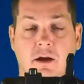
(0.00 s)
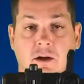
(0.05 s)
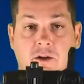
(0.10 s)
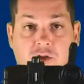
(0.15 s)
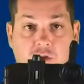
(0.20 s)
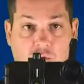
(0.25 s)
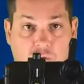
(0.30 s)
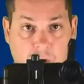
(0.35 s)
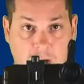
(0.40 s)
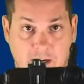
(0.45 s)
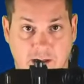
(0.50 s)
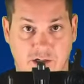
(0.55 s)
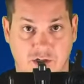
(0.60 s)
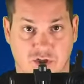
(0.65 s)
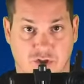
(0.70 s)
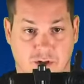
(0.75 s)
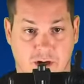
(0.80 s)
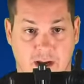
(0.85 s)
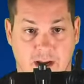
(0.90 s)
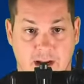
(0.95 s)
direct
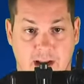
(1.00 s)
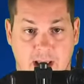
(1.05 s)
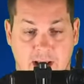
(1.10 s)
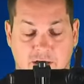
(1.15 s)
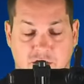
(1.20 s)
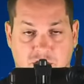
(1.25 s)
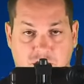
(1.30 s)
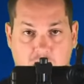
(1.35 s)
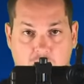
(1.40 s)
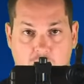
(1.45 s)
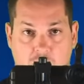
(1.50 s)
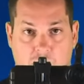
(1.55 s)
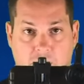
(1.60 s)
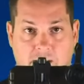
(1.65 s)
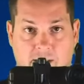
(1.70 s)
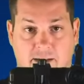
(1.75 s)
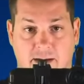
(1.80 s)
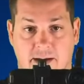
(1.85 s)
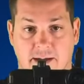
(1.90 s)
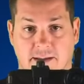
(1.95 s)
straight, and just go
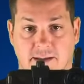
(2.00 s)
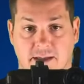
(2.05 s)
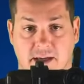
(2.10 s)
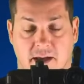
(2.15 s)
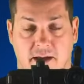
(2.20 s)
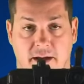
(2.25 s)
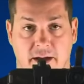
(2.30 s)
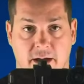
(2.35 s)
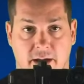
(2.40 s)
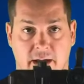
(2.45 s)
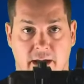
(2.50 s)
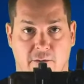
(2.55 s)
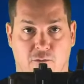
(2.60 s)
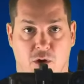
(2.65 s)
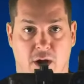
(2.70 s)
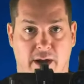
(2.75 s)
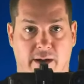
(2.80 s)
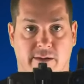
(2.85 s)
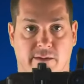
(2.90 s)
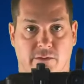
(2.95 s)
like this and
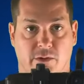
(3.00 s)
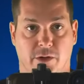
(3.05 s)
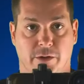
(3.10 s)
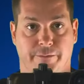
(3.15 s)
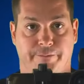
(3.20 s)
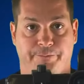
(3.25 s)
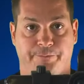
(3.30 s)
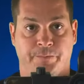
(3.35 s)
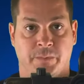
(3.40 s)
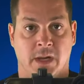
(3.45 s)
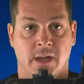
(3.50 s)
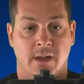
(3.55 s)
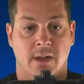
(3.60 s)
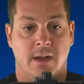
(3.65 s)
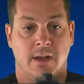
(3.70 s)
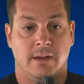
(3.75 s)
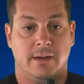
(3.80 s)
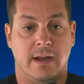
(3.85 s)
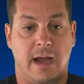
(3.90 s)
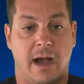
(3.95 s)
walk through.
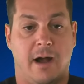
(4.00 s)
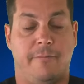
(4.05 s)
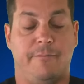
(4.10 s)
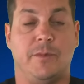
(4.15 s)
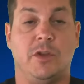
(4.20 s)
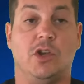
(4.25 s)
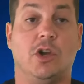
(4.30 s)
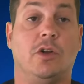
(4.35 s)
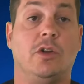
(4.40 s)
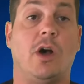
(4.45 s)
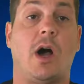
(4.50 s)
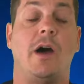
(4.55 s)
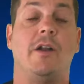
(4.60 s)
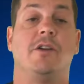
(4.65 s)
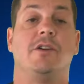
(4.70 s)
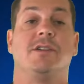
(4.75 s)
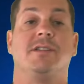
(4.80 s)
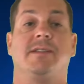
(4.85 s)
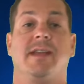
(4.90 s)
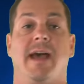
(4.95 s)
Now, you'll
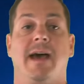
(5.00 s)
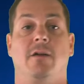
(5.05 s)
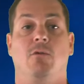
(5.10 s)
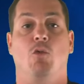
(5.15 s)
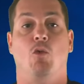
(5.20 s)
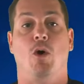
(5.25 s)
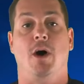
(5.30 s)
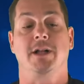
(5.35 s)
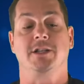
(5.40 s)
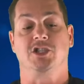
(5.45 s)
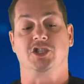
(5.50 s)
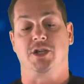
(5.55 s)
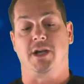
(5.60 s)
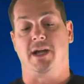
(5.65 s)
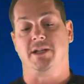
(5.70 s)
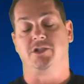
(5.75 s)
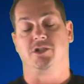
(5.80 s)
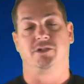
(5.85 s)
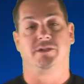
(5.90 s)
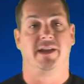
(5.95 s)
understand what
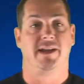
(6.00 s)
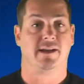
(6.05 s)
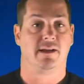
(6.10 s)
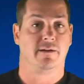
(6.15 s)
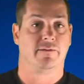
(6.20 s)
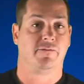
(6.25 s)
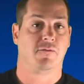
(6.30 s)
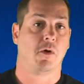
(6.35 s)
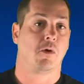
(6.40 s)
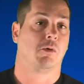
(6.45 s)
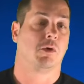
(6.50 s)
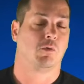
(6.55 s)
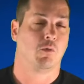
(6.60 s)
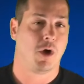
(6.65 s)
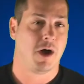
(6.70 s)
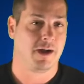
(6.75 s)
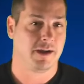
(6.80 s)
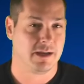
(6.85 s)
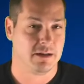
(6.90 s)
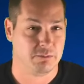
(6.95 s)
shots you're taking a forward
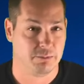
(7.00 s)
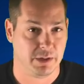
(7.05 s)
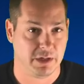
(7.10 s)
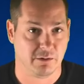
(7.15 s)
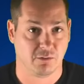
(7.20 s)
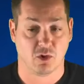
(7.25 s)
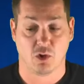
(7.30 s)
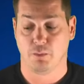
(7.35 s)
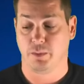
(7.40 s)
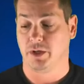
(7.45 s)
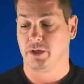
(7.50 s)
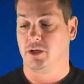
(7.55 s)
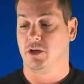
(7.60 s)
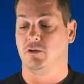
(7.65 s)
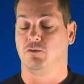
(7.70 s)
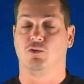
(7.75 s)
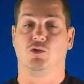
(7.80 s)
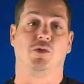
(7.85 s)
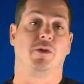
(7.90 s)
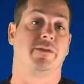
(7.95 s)
walking B-roll, but a
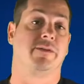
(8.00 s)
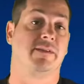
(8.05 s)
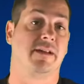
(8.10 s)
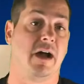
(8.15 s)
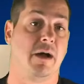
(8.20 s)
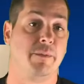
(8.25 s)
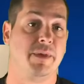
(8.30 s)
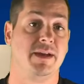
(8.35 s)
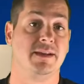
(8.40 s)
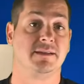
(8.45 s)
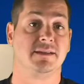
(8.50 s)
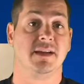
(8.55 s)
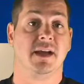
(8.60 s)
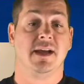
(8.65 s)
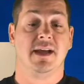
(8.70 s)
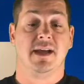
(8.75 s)
good rule of thumb is